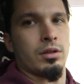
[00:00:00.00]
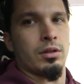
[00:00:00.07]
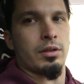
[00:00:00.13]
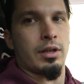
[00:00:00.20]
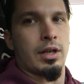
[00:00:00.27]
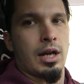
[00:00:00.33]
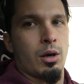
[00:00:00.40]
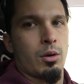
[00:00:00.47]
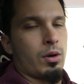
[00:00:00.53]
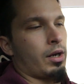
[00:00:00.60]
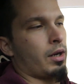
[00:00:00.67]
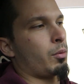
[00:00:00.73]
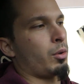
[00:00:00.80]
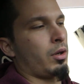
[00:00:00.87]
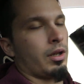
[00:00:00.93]
now I
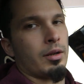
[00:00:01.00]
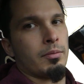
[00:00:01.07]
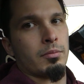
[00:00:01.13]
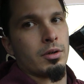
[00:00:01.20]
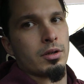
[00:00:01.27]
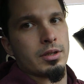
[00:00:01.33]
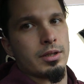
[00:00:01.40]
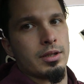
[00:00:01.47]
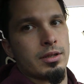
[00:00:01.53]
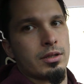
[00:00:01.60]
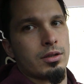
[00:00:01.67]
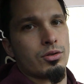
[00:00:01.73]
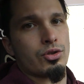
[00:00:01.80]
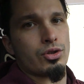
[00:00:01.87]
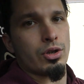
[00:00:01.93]
will unbox this
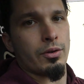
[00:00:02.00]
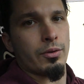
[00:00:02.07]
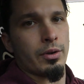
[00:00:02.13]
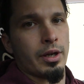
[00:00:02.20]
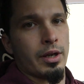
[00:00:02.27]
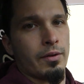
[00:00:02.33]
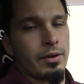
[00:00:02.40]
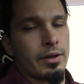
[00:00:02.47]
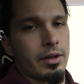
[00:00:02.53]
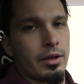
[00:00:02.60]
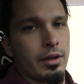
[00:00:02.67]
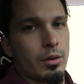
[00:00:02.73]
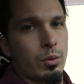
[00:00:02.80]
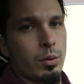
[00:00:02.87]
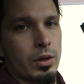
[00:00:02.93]
to show you
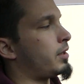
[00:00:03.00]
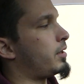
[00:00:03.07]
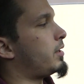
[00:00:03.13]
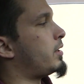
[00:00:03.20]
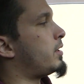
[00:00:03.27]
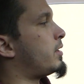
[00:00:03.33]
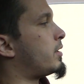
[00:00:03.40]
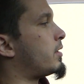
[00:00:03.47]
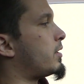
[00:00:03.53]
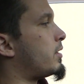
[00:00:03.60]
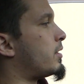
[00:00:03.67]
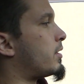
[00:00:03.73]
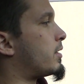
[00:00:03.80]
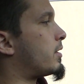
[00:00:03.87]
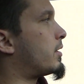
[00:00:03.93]
everything what is
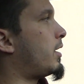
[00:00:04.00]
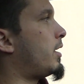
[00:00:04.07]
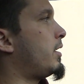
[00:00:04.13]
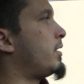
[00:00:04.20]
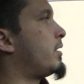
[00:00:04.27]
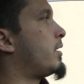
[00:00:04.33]
inside.